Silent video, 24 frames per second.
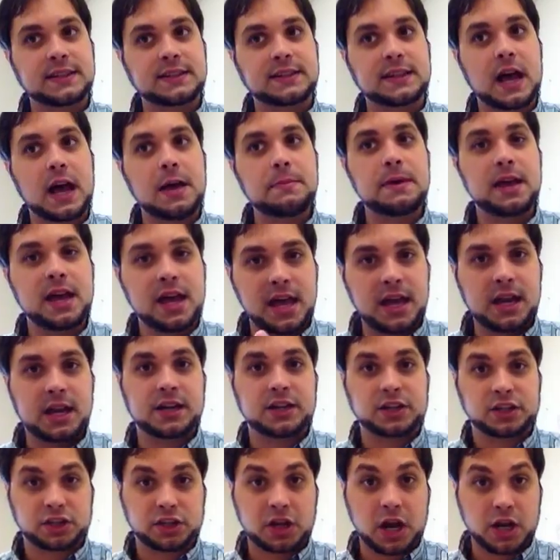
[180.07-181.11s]
assignment in a
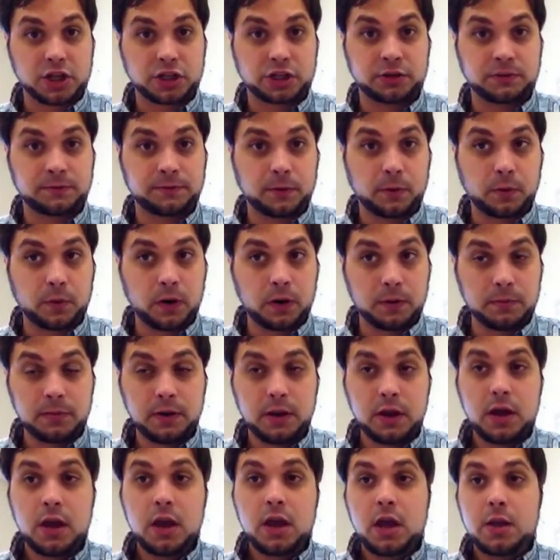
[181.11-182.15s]
discussion
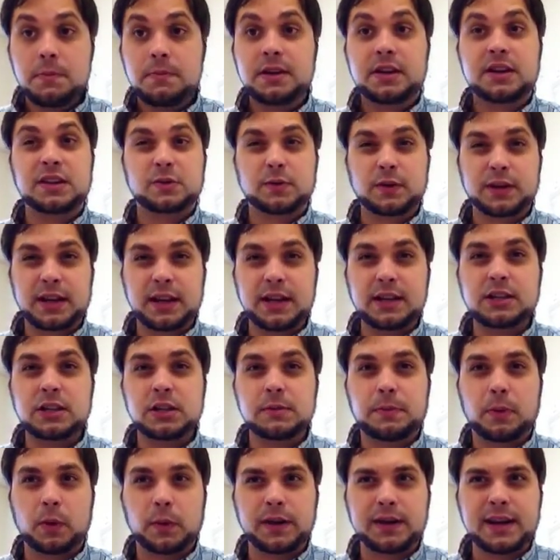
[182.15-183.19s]
forum because we're getting to
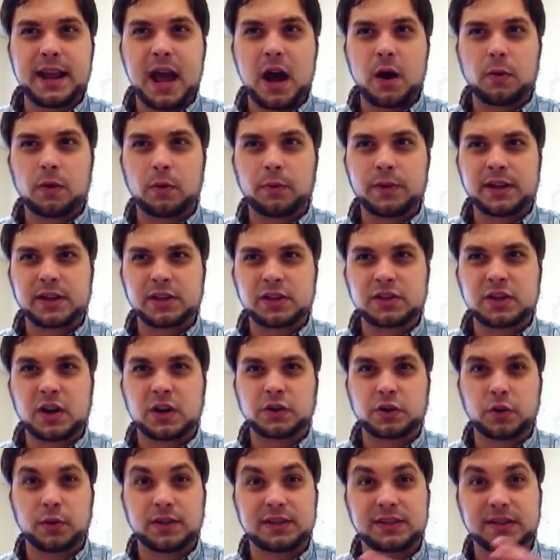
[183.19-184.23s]
the point now where we can
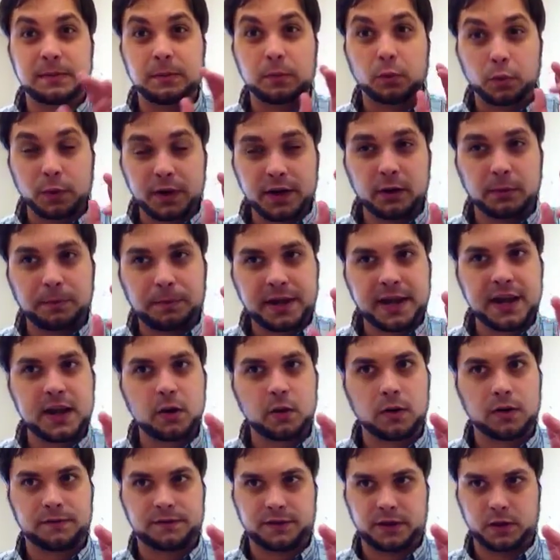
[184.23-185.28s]
start doing some real
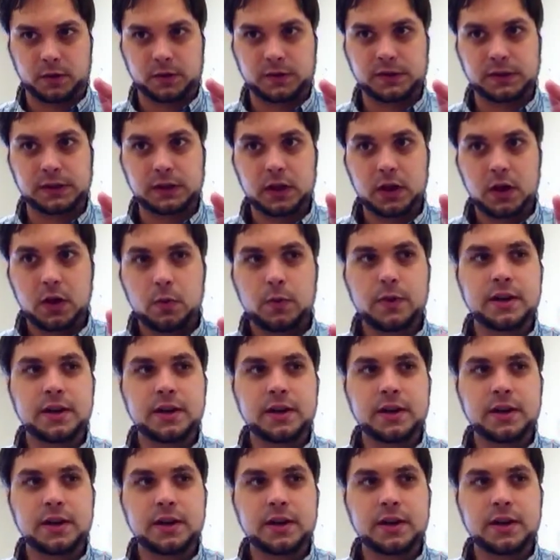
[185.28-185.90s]
peer reviews.